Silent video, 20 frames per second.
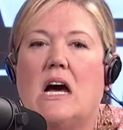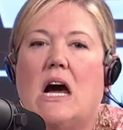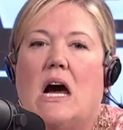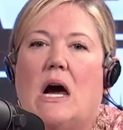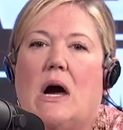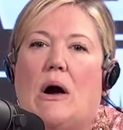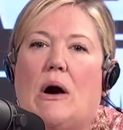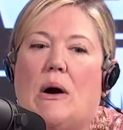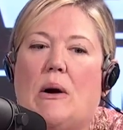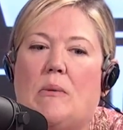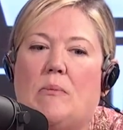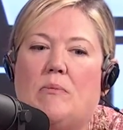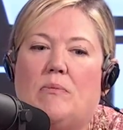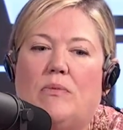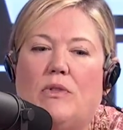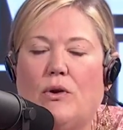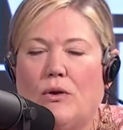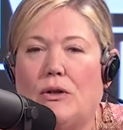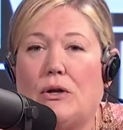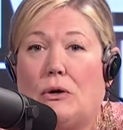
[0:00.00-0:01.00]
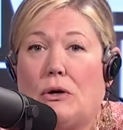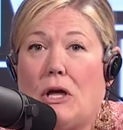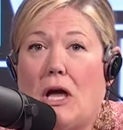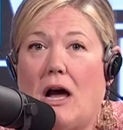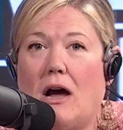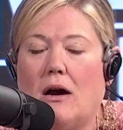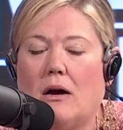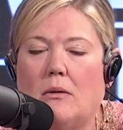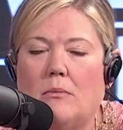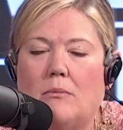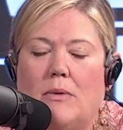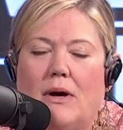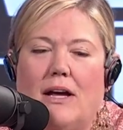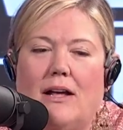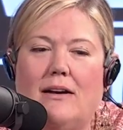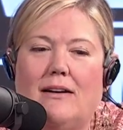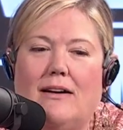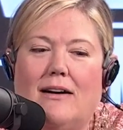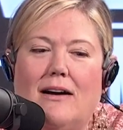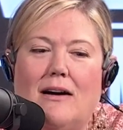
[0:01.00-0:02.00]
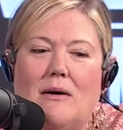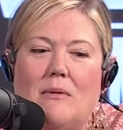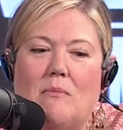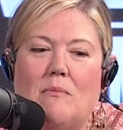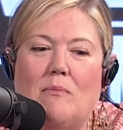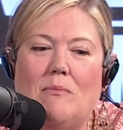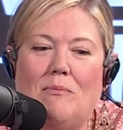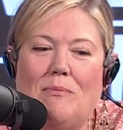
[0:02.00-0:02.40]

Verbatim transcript: Um, they're a little young, but um,